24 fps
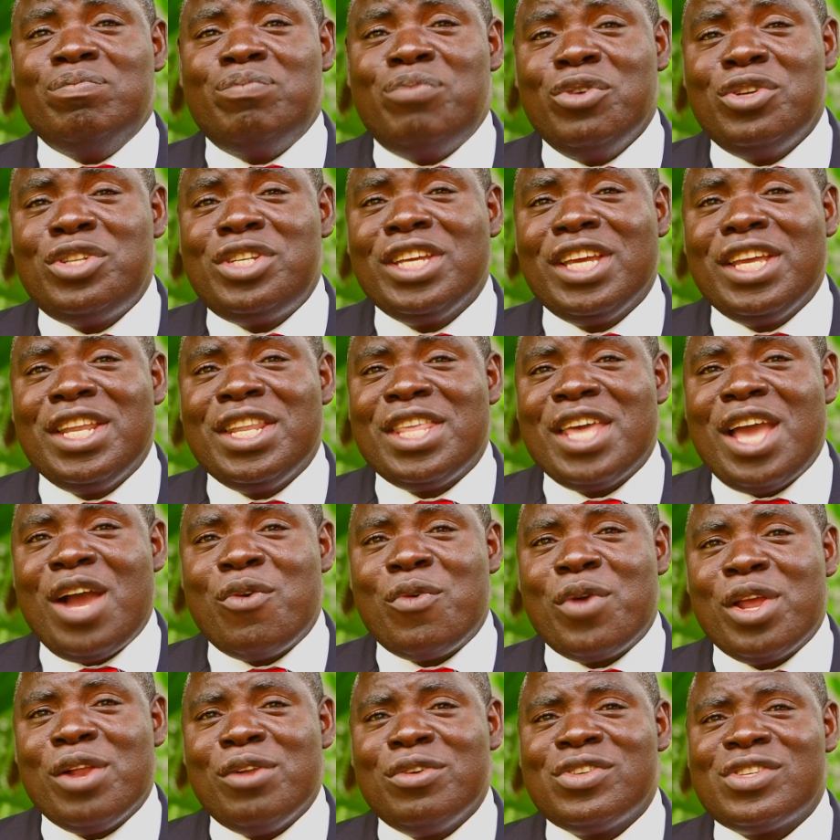putting in their
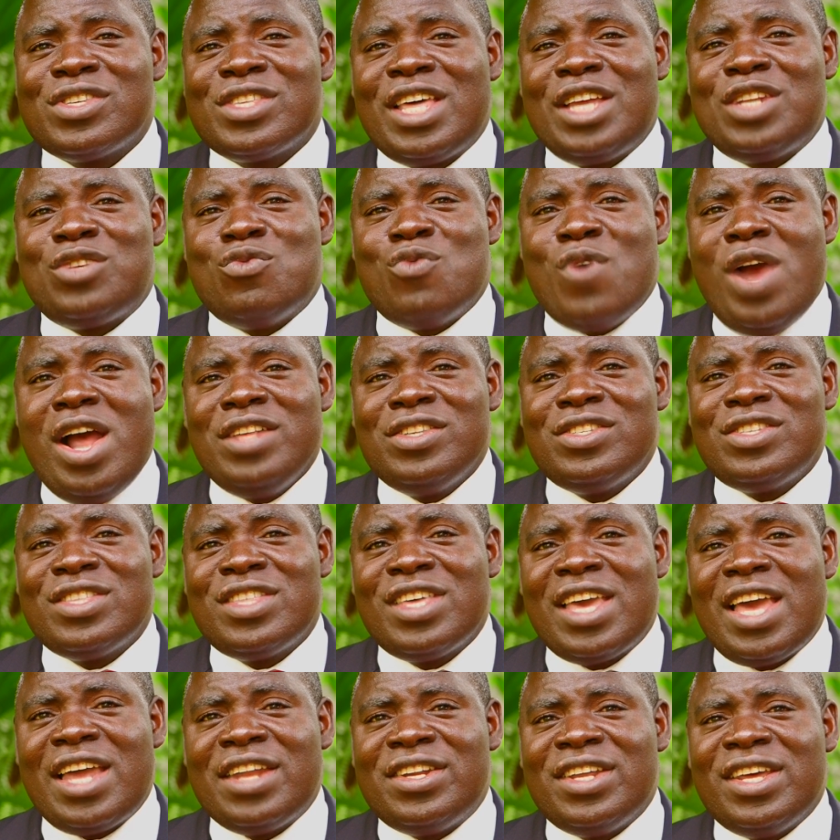wills that once
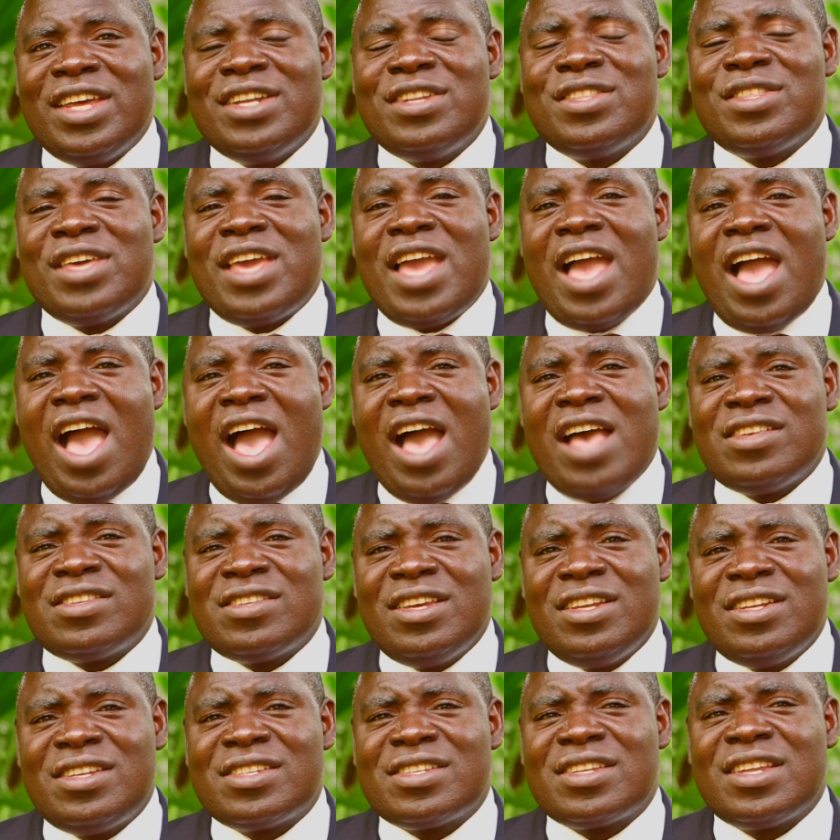they are dead, their
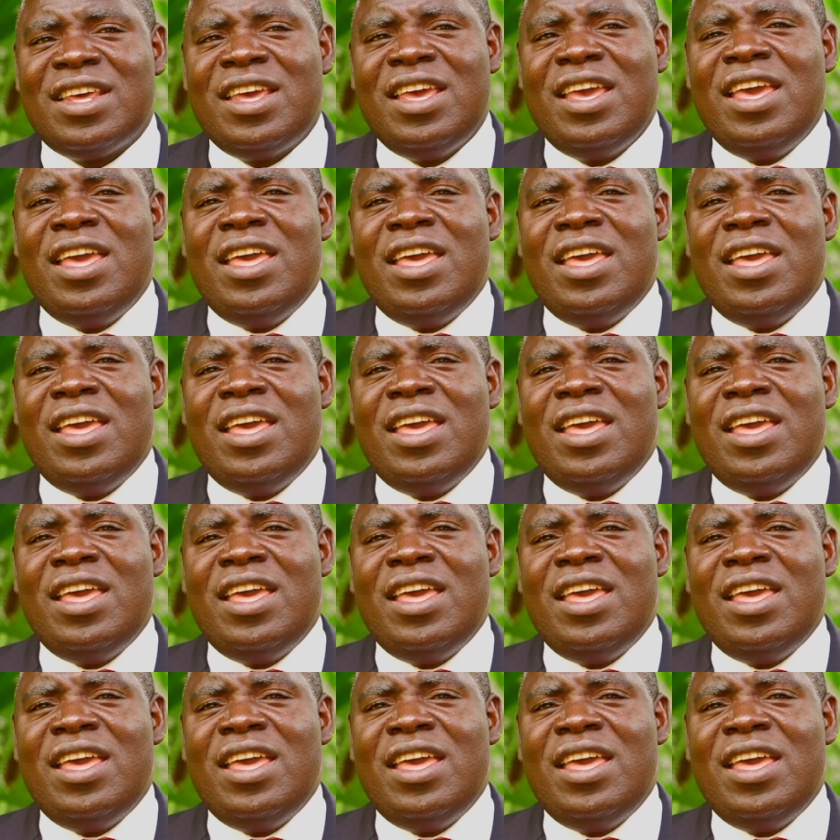assets,